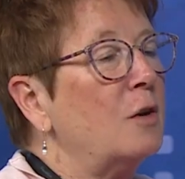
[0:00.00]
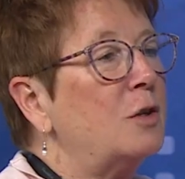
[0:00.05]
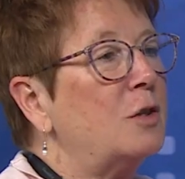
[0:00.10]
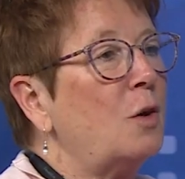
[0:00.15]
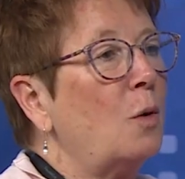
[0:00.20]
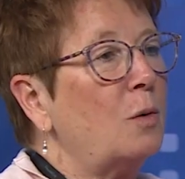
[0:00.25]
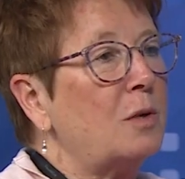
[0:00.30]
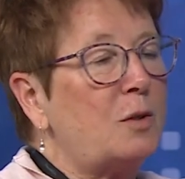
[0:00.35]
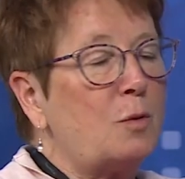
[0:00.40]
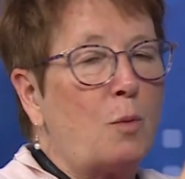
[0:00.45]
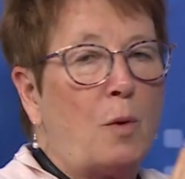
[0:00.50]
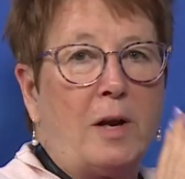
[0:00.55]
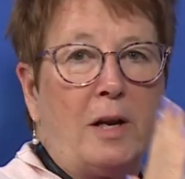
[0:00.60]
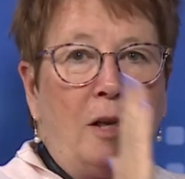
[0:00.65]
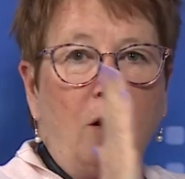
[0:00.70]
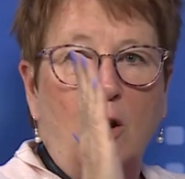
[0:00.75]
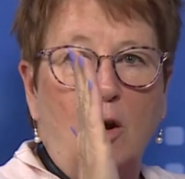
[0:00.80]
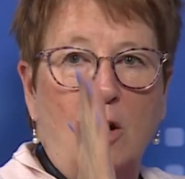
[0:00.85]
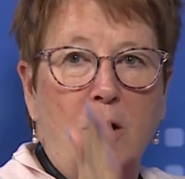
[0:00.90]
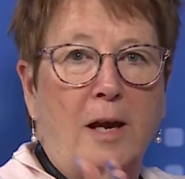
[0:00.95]
So it's right
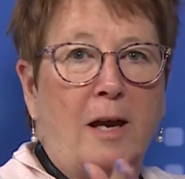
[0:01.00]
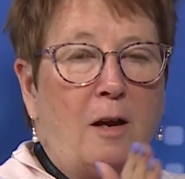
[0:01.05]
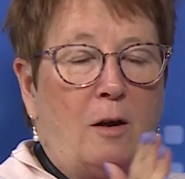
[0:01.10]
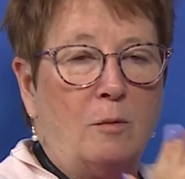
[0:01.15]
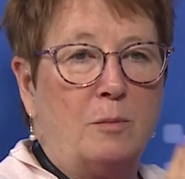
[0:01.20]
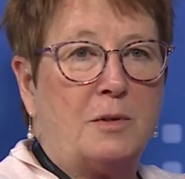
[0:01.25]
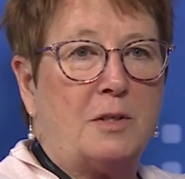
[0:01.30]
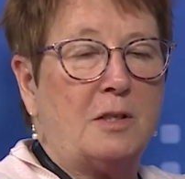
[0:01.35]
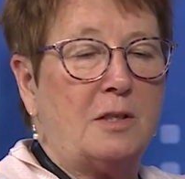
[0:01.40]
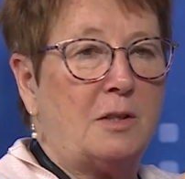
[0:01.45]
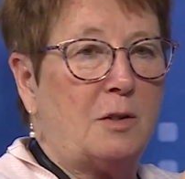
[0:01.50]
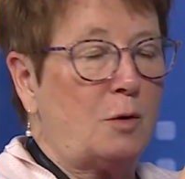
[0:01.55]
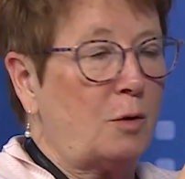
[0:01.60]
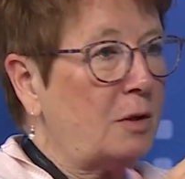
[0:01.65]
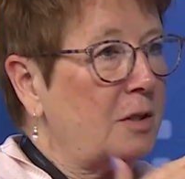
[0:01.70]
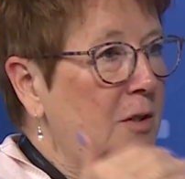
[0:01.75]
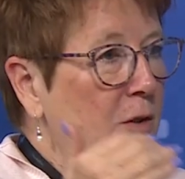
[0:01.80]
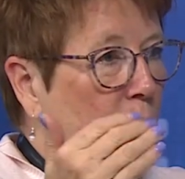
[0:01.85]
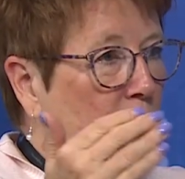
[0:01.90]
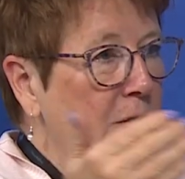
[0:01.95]
along Elmsley
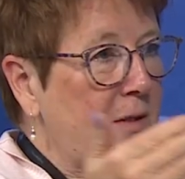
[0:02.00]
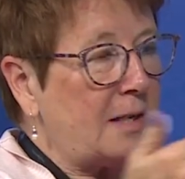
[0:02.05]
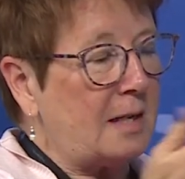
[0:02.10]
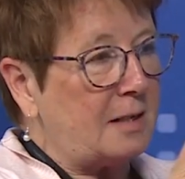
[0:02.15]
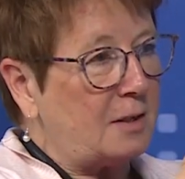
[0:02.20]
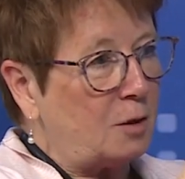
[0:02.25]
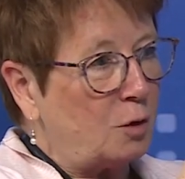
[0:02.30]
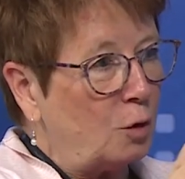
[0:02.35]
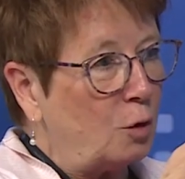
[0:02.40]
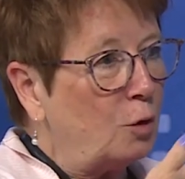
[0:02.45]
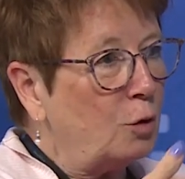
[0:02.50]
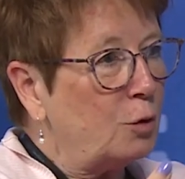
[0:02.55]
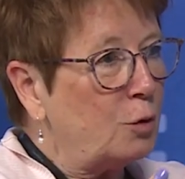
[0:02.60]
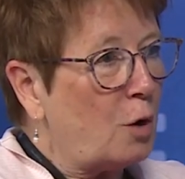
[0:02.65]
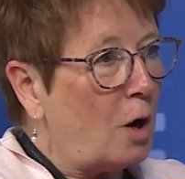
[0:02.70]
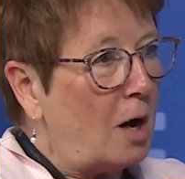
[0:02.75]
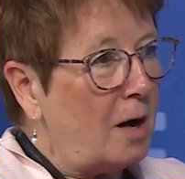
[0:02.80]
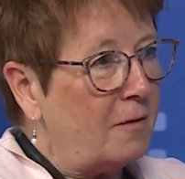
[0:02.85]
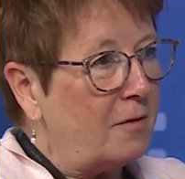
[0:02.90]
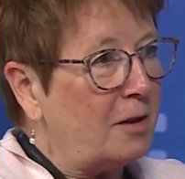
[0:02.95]
Street. So it's that circle
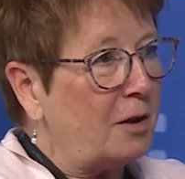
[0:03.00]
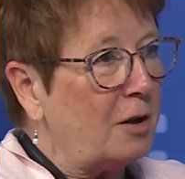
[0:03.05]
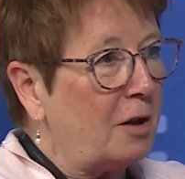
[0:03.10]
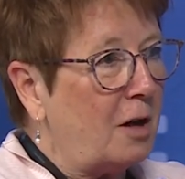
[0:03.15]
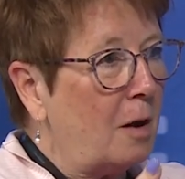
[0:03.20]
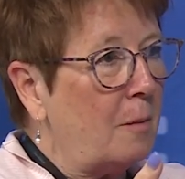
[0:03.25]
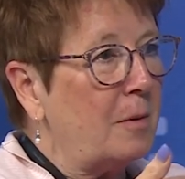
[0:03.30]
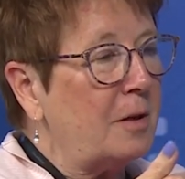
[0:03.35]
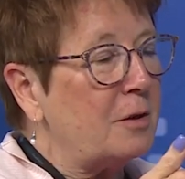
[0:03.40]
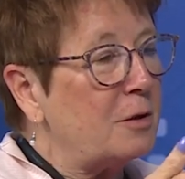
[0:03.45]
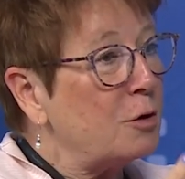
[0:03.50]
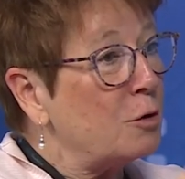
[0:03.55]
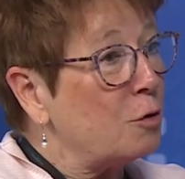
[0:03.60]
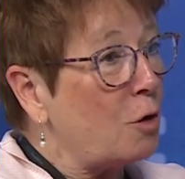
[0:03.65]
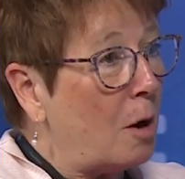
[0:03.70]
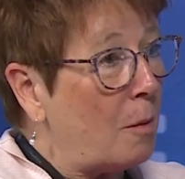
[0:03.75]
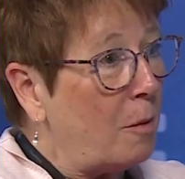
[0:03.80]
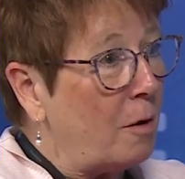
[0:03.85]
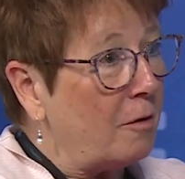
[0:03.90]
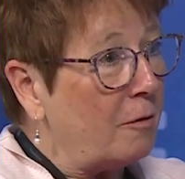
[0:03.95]
drive that you come in to
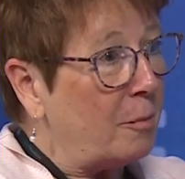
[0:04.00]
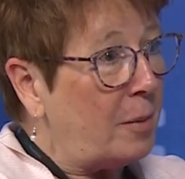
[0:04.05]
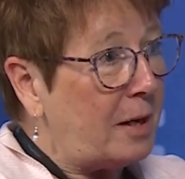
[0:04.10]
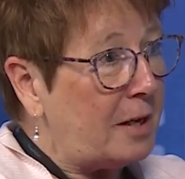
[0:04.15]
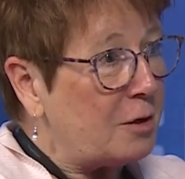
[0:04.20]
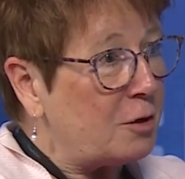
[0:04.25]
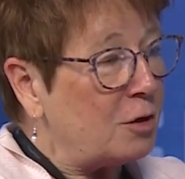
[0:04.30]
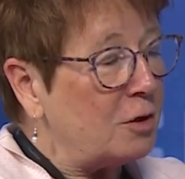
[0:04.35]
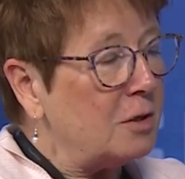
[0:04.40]
drop off patients.